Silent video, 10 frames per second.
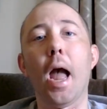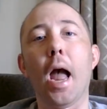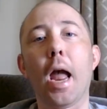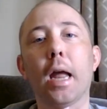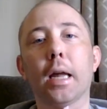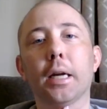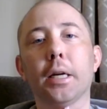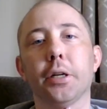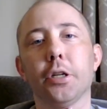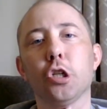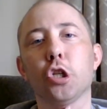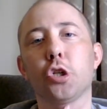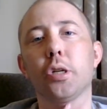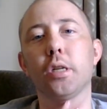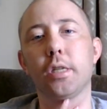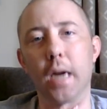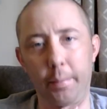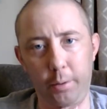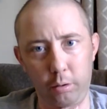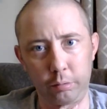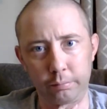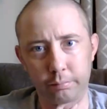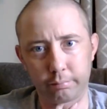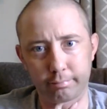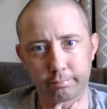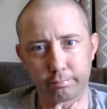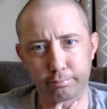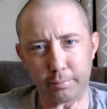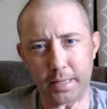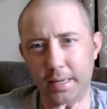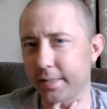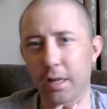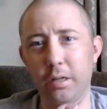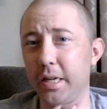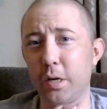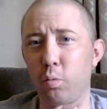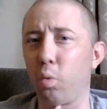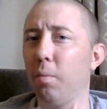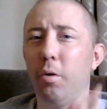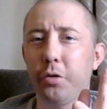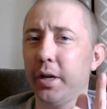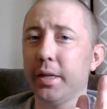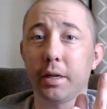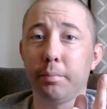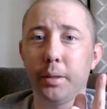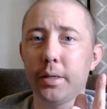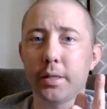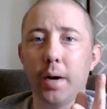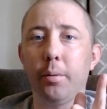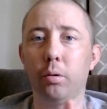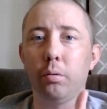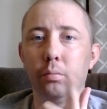and Double, because I only need one more thing to complete Double.